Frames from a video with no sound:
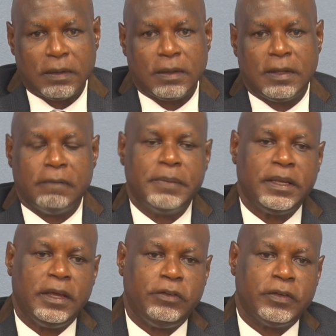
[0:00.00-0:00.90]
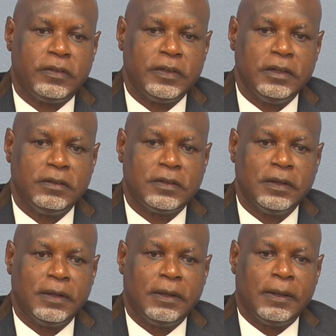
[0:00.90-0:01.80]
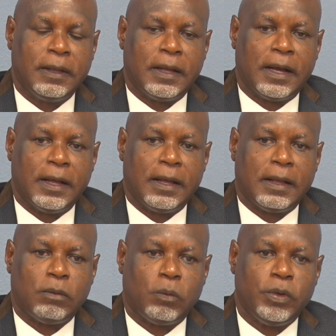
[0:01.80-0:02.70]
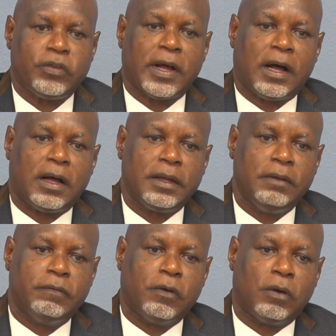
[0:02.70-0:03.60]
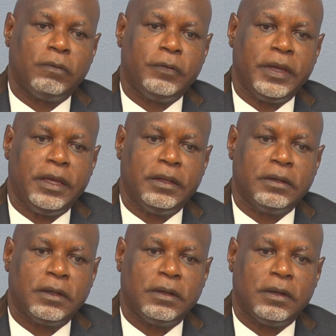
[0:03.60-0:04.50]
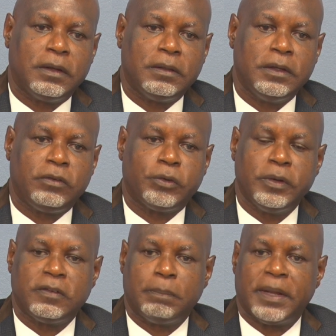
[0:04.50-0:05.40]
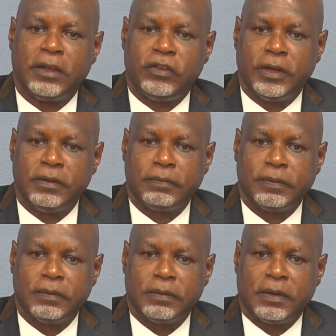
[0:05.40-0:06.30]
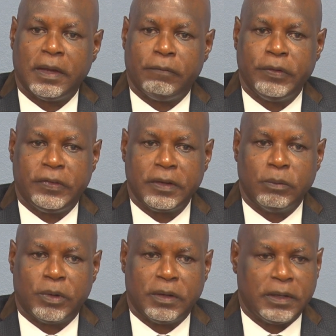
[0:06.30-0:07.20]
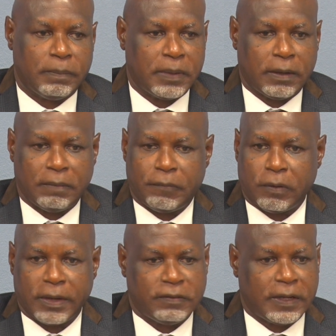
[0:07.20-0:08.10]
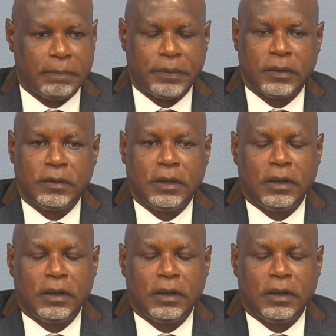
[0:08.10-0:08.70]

government agencies which are involved in the trade supply chain. Every single one of them. For example,